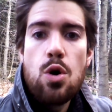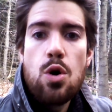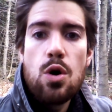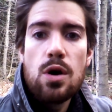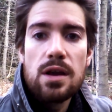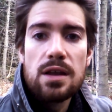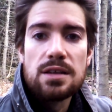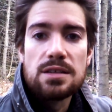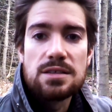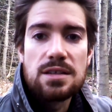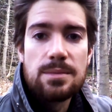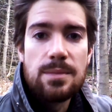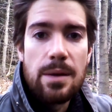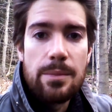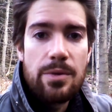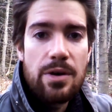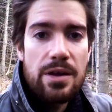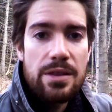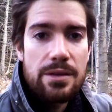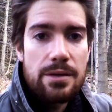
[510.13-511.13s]
Can you see my
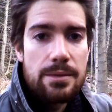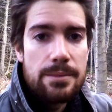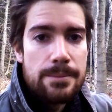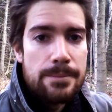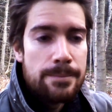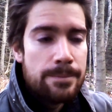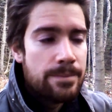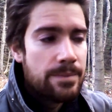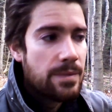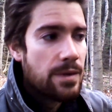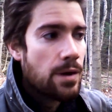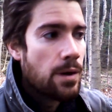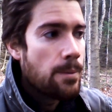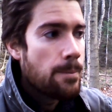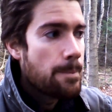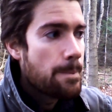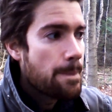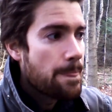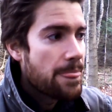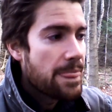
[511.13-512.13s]
breath? No?
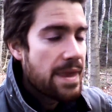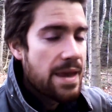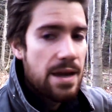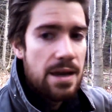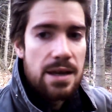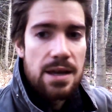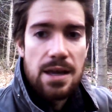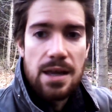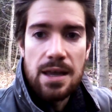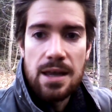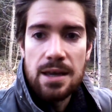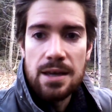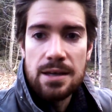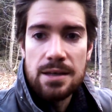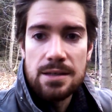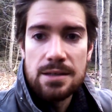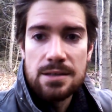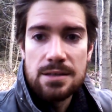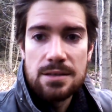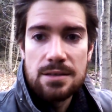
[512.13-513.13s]

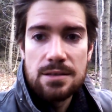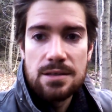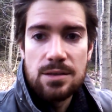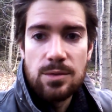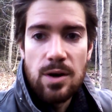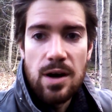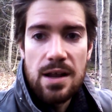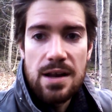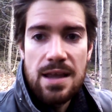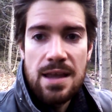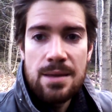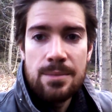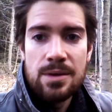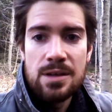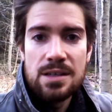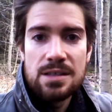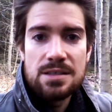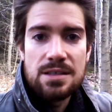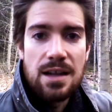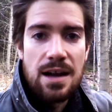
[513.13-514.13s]
And we're at 8
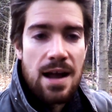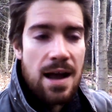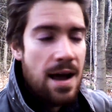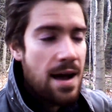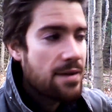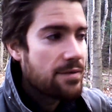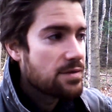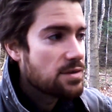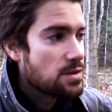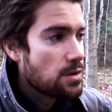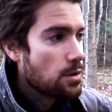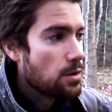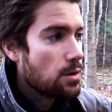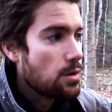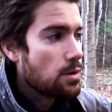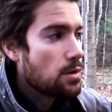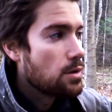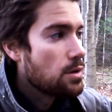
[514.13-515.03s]
minutes and a half, so